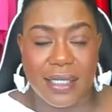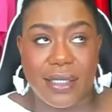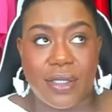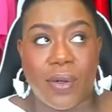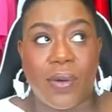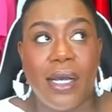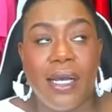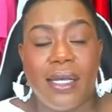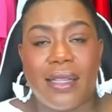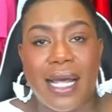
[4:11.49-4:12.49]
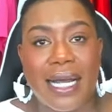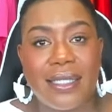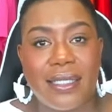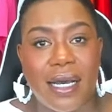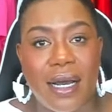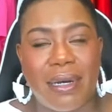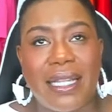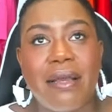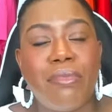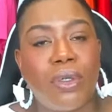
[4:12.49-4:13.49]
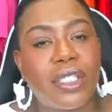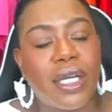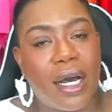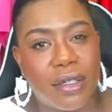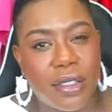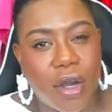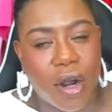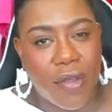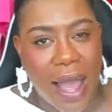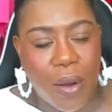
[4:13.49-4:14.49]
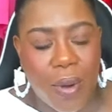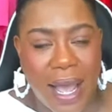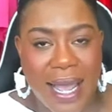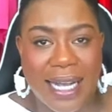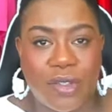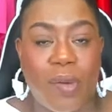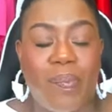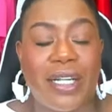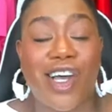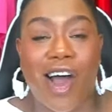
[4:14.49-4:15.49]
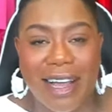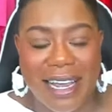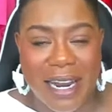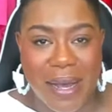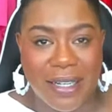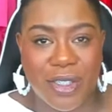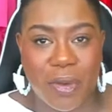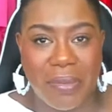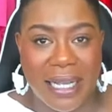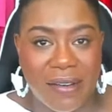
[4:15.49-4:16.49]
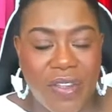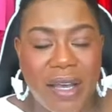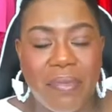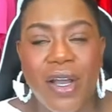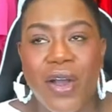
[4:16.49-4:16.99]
And so that I think most colors are that way, as we've been talking about so many of them.